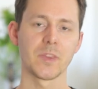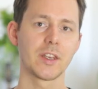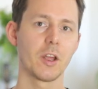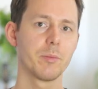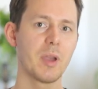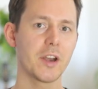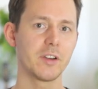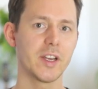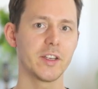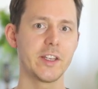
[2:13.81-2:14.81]
Now, the
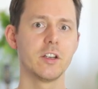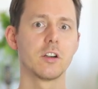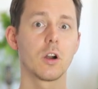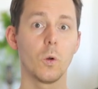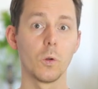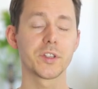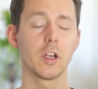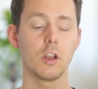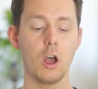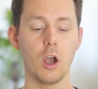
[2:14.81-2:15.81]
battery in here holds a
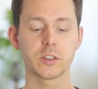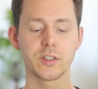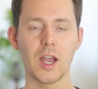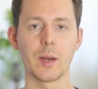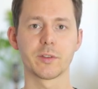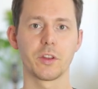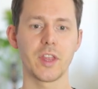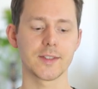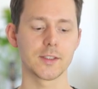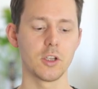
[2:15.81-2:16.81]
long time, so
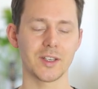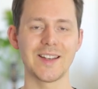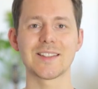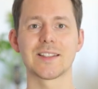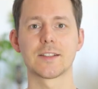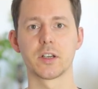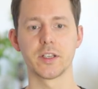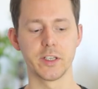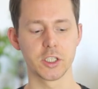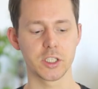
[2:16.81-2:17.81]
that's not necessarily
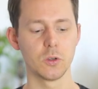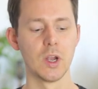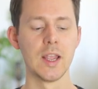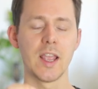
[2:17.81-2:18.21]
an issue,